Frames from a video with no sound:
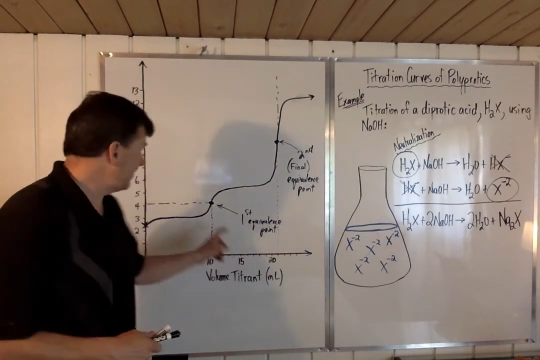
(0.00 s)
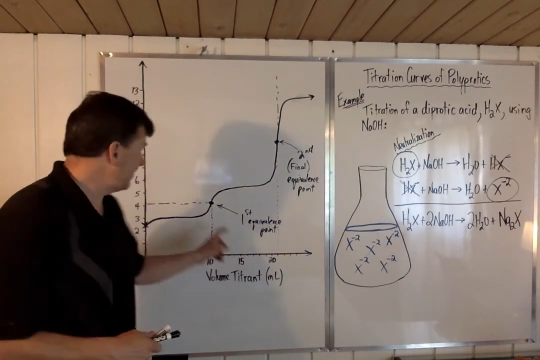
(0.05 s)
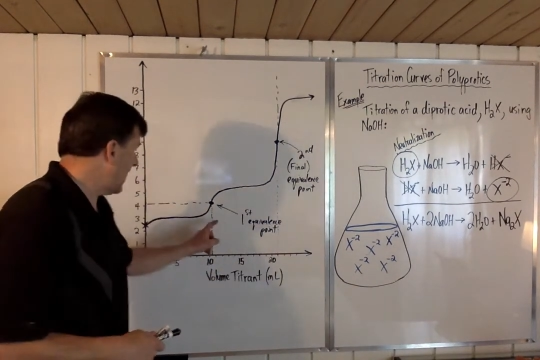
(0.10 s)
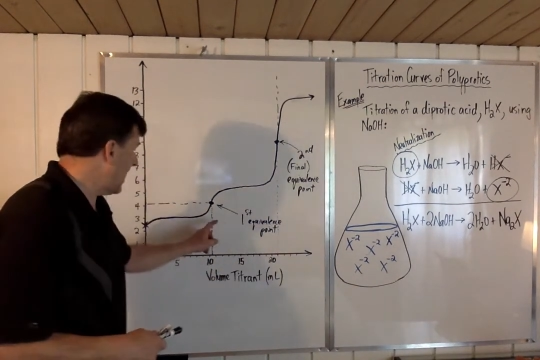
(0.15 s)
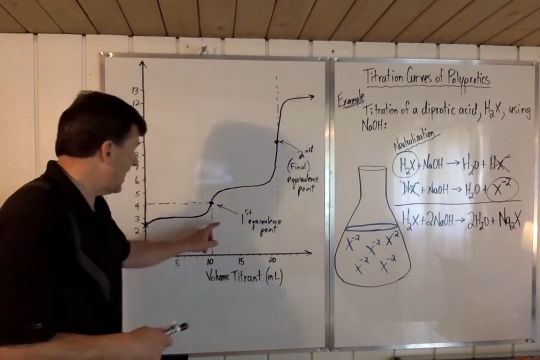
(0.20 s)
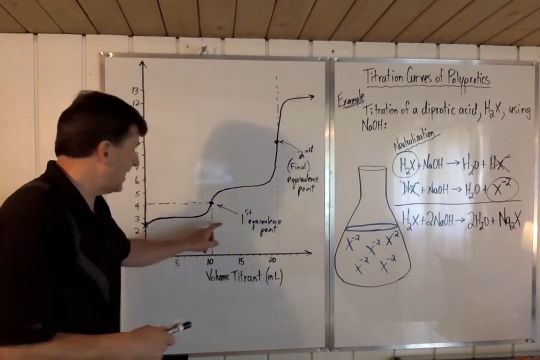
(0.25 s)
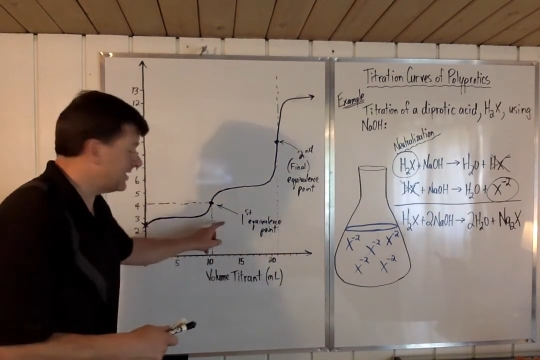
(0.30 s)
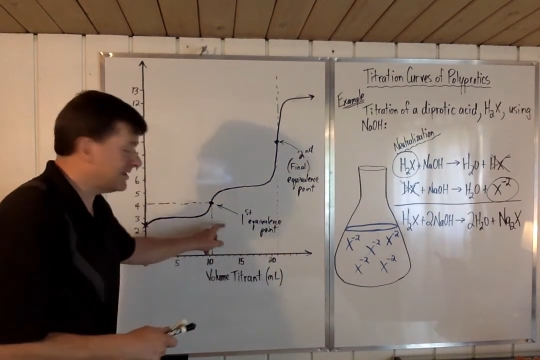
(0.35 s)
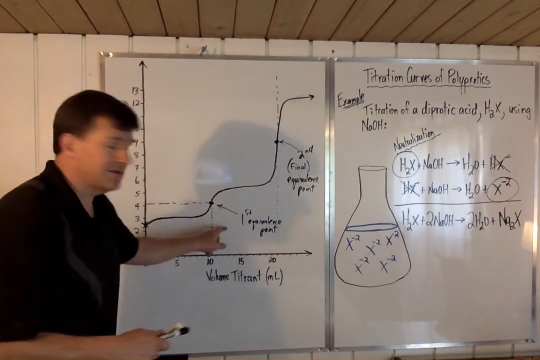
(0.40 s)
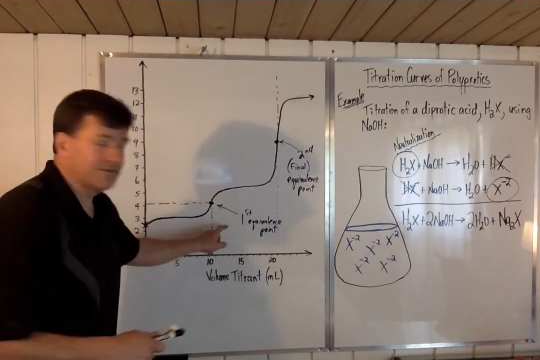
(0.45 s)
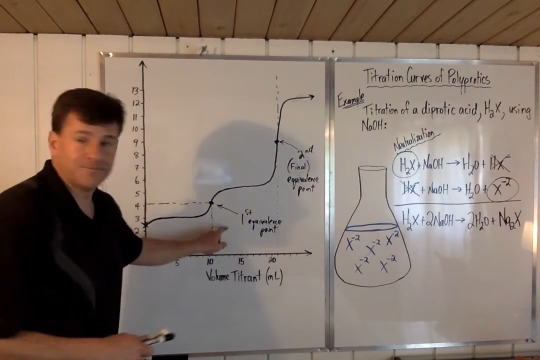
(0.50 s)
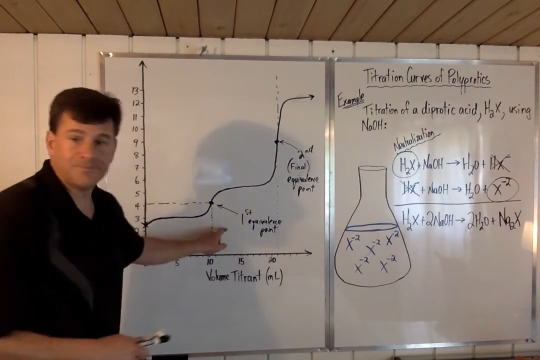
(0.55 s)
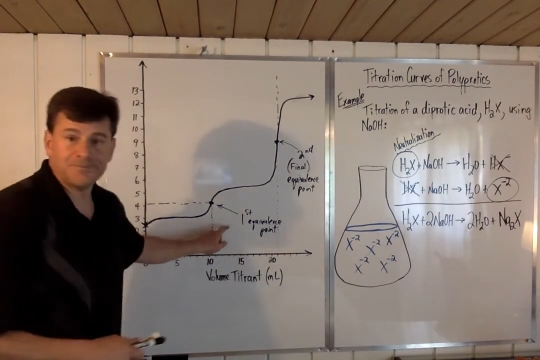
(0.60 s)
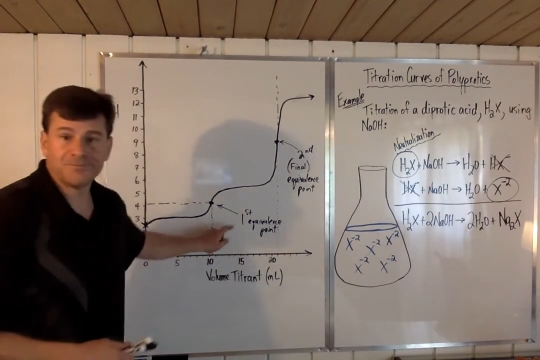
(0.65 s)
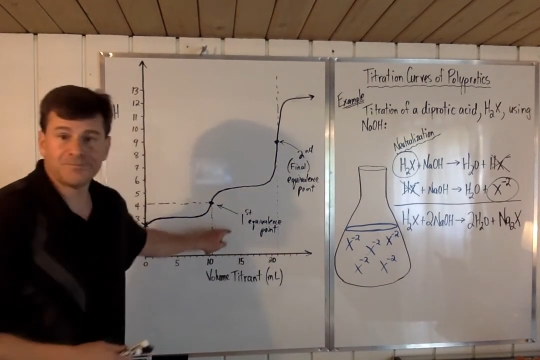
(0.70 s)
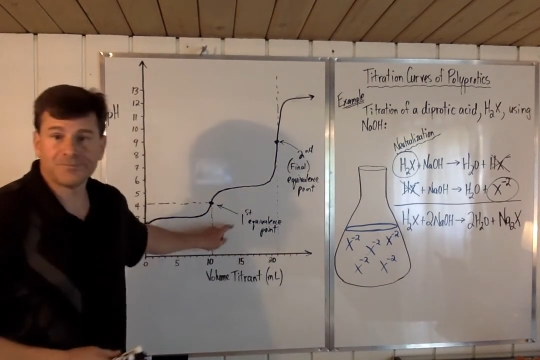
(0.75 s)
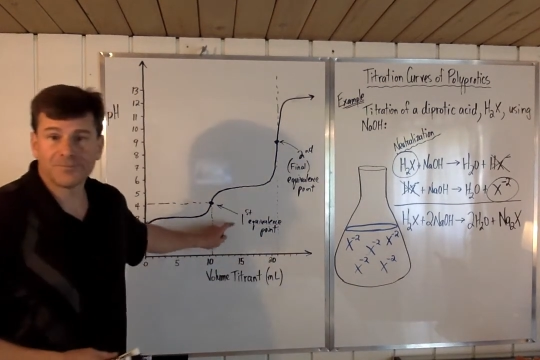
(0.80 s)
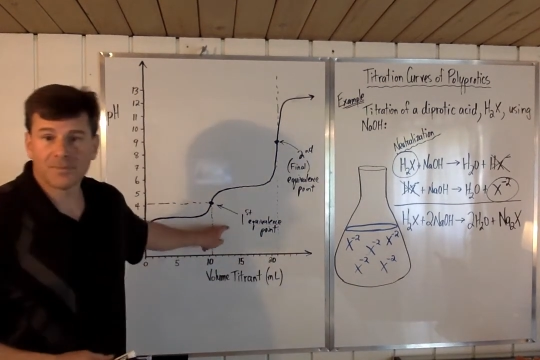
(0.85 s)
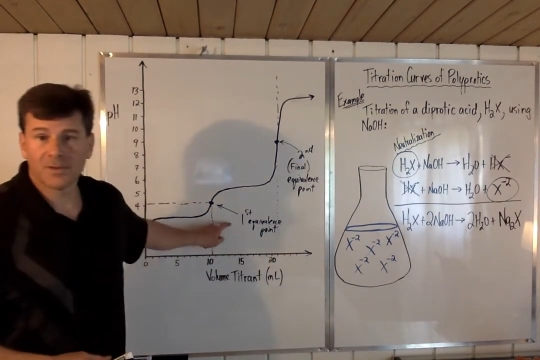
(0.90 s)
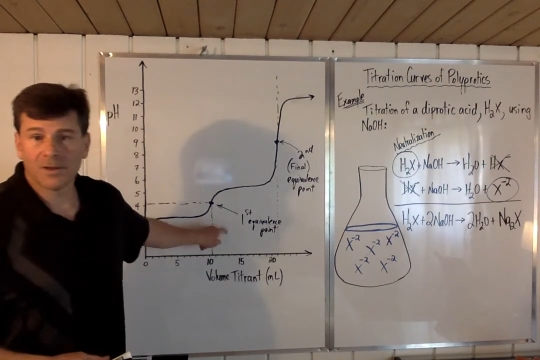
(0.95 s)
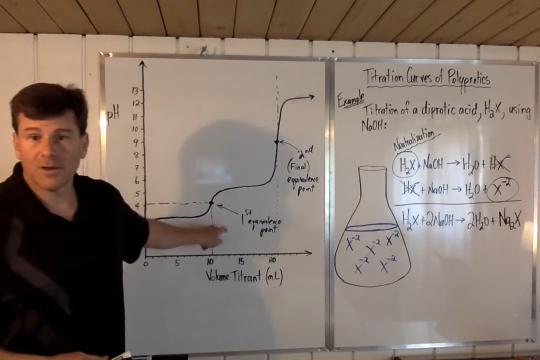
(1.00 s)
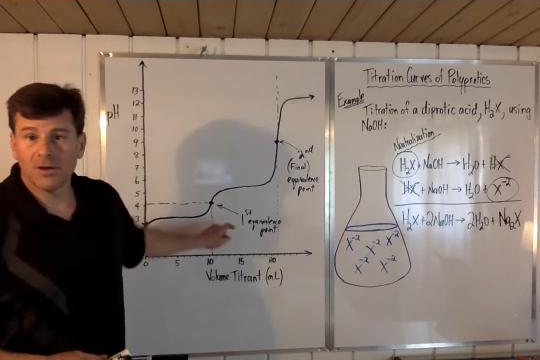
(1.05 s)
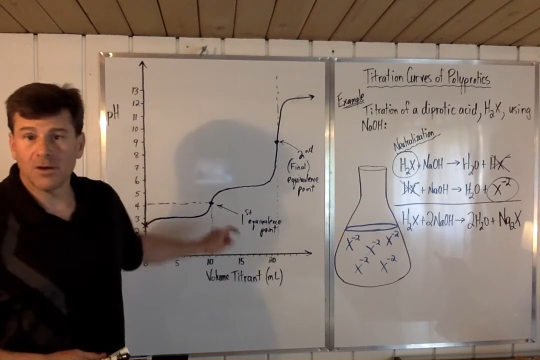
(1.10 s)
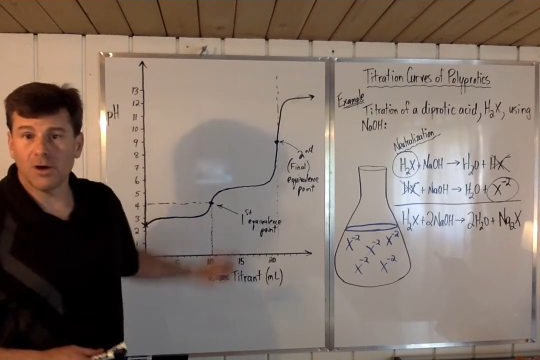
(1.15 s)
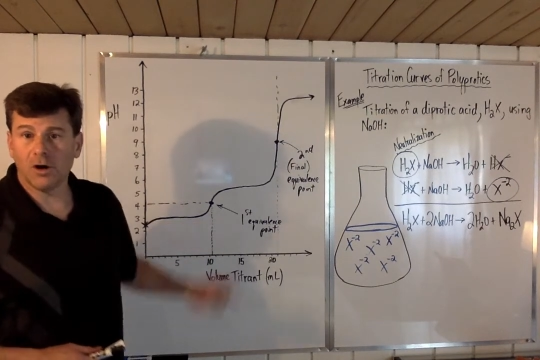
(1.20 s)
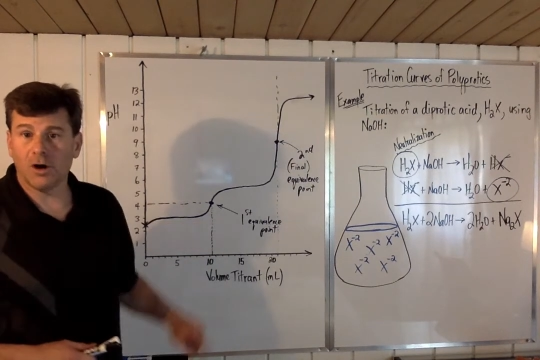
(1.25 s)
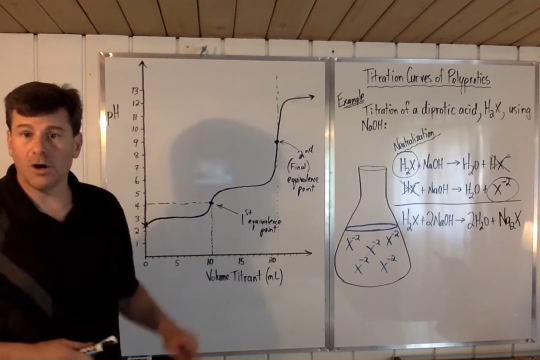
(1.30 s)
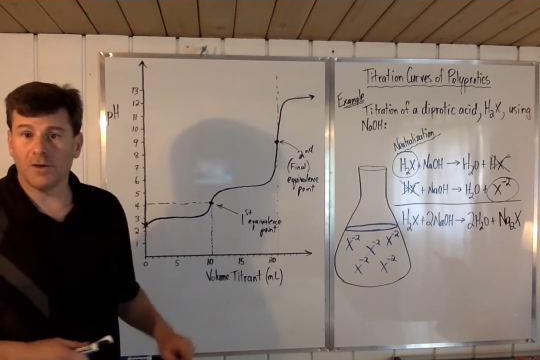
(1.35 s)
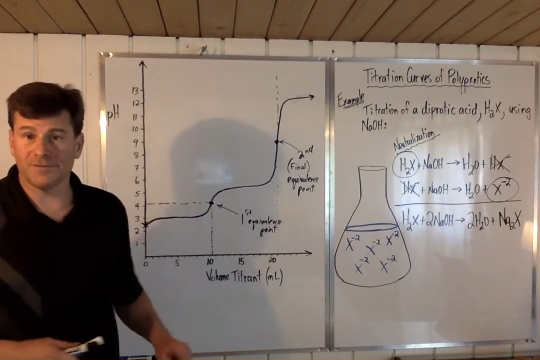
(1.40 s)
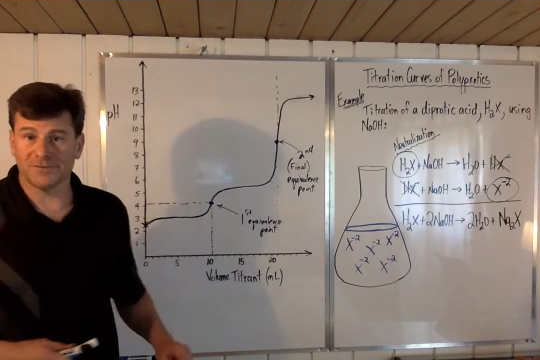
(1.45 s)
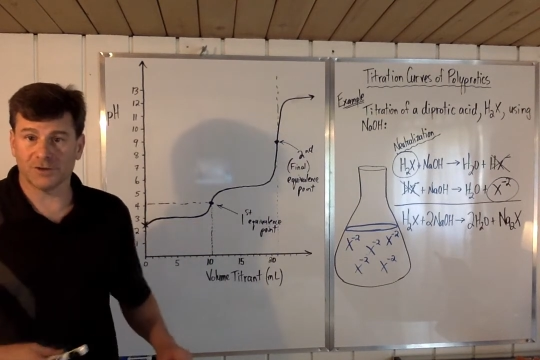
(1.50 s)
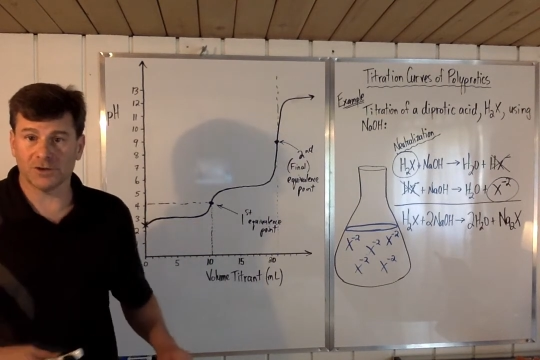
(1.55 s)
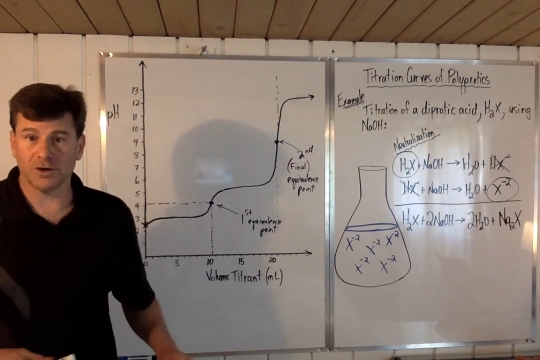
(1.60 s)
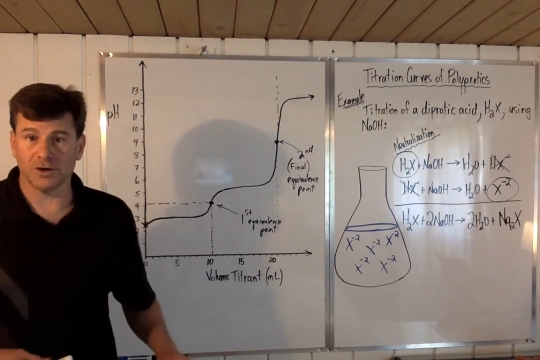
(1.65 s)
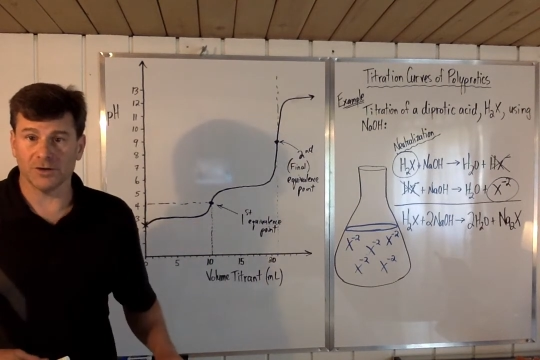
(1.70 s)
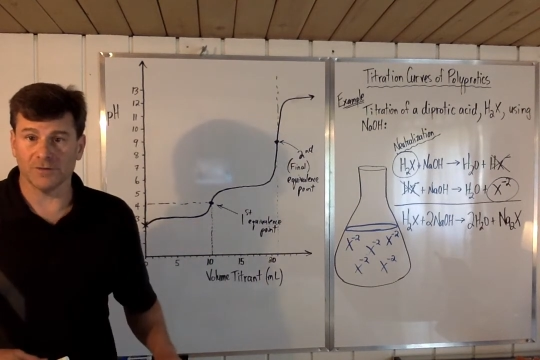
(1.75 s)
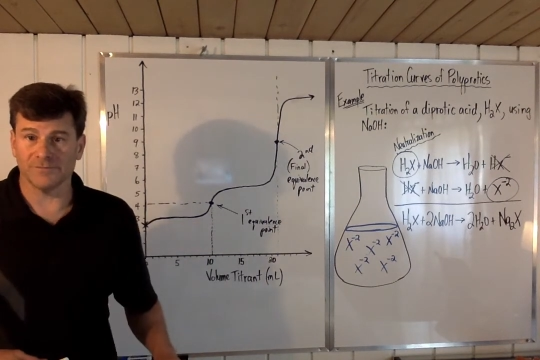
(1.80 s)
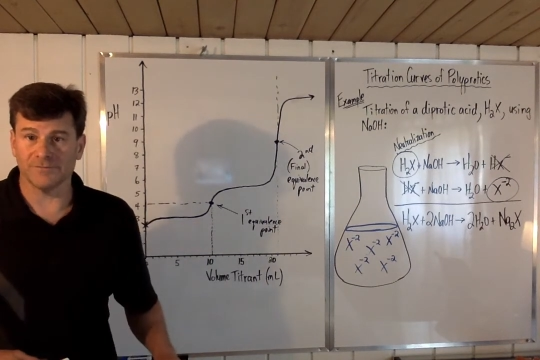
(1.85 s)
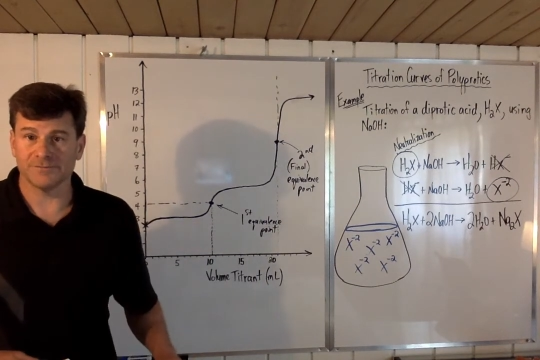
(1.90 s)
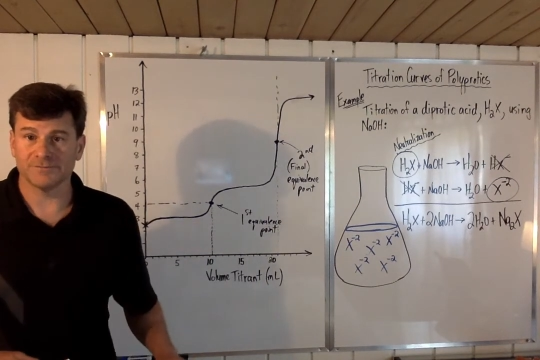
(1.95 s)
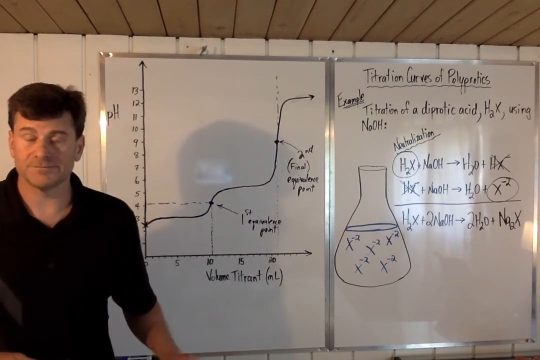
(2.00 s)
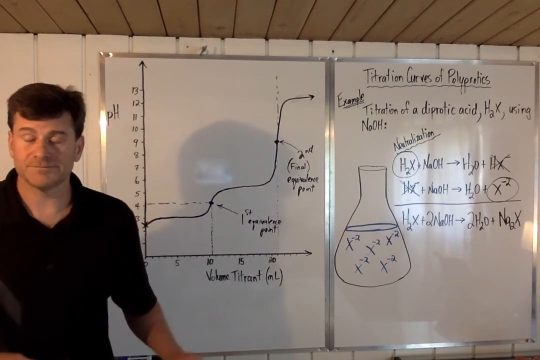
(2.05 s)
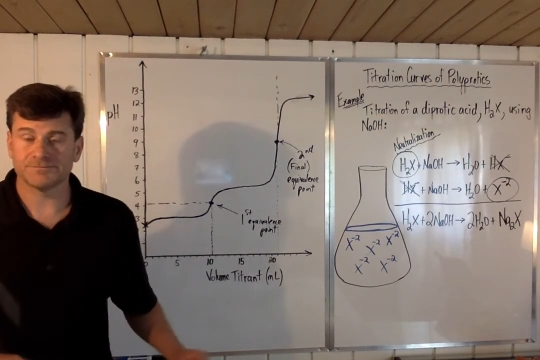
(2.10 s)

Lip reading: that on the curve.